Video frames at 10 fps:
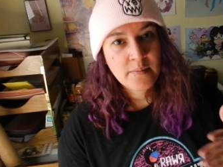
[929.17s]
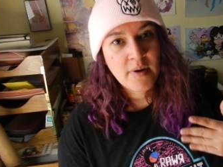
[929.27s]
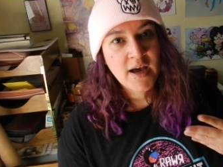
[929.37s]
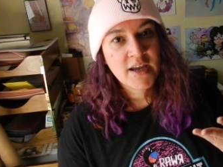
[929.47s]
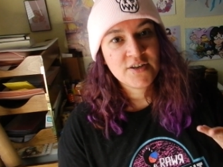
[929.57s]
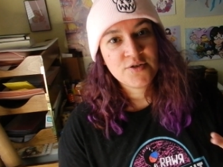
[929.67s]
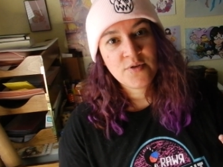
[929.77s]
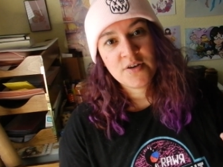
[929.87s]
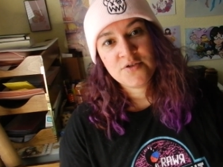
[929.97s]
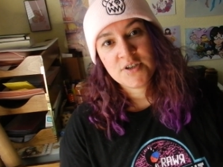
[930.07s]
my
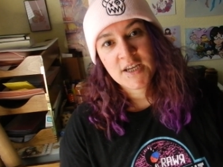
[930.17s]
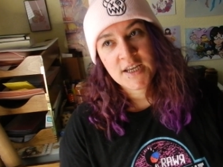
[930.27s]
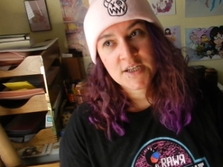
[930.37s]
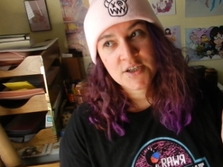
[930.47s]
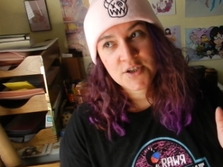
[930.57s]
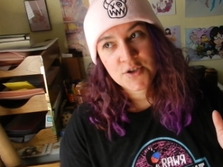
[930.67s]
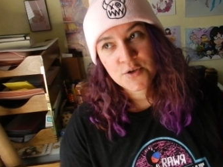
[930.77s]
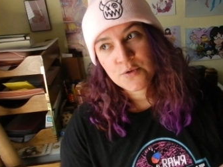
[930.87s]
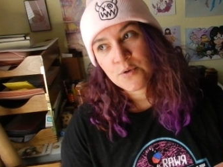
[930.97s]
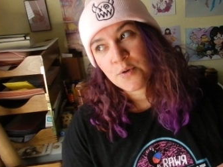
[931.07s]

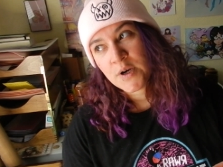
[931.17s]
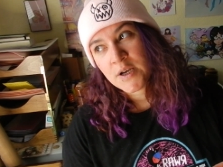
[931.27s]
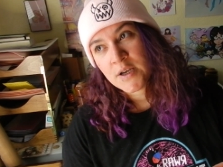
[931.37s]
202